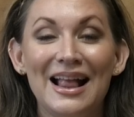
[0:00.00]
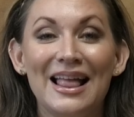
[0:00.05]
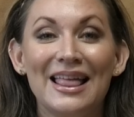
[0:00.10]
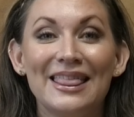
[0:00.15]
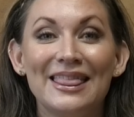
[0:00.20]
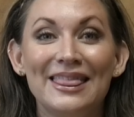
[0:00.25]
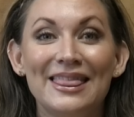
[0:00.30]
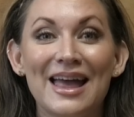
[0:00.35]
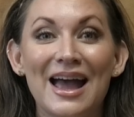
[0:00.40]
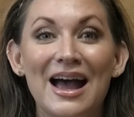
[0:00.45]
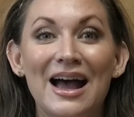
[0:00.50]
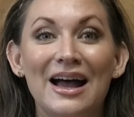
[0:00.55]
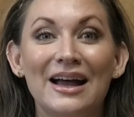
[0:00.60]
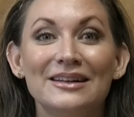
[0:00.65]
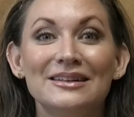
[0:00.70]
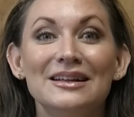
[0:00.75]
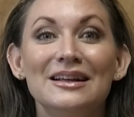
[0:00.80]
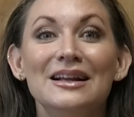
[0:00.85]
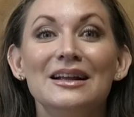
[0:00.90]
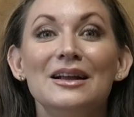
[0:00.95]
that
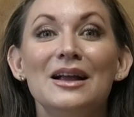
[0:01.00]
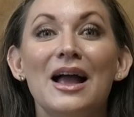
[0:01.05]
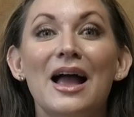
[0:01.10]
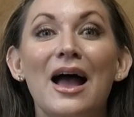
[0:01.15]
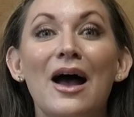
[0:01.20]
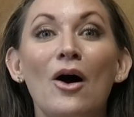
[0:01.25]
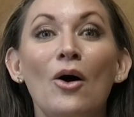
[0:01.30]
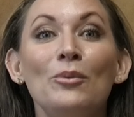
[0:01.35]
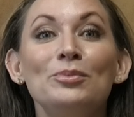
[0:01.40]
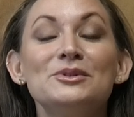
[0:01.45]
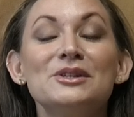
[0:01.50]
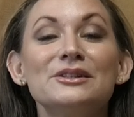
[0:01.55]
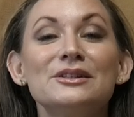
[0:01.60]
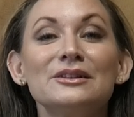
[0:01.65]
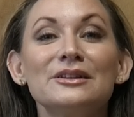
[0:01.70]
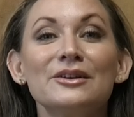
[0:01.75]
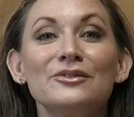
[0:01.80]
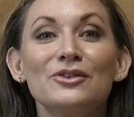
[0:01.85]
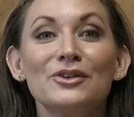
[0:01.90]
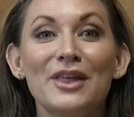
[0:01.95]
help to
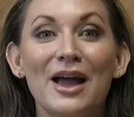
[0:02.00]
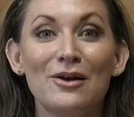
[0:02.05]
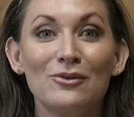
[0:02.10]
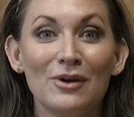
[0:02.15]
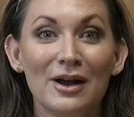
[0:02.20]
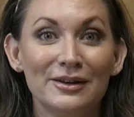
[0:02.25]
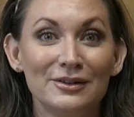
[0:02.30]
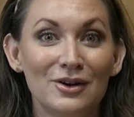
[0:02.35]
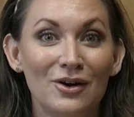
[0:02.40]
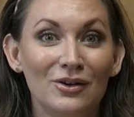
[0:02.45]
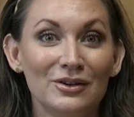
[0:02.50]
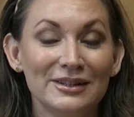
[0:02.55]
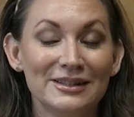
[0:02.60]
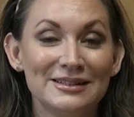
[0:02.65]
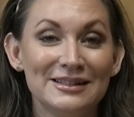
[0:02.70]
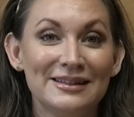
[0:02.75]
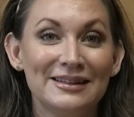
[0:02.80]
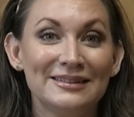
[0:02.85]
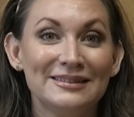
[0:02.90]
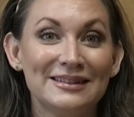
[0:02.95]
deliver that retinol into
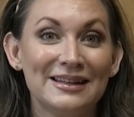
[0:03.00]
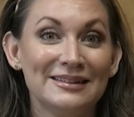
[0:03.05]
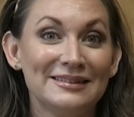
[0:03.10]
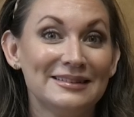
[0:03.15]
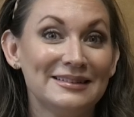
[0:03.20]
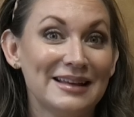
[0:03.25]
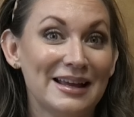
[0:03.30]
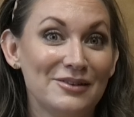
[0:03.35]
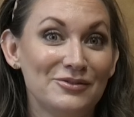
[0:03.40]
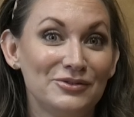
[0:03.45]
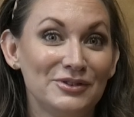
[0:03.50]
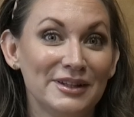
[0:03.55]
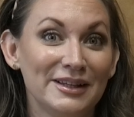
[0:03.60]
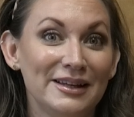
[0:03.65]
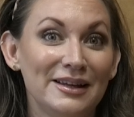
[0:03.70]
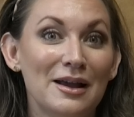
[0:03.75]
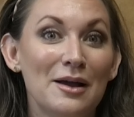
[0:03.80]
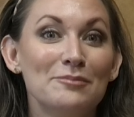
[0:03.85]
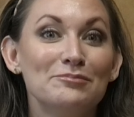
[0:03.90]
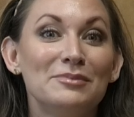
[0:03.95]
the skin safely,